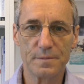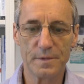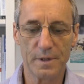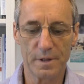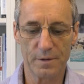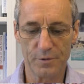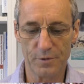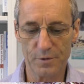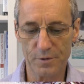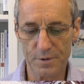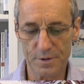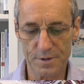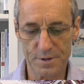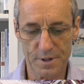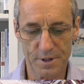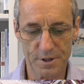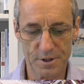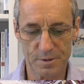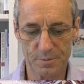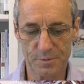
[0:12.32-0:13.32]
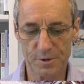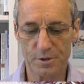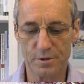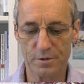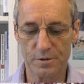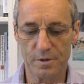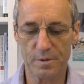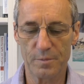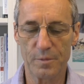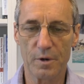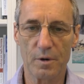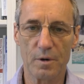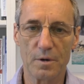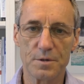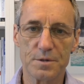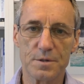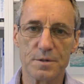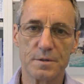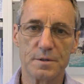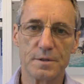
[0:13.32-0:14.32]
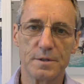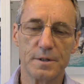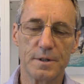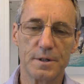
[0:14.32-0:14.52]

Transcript: Now with organization maturity models,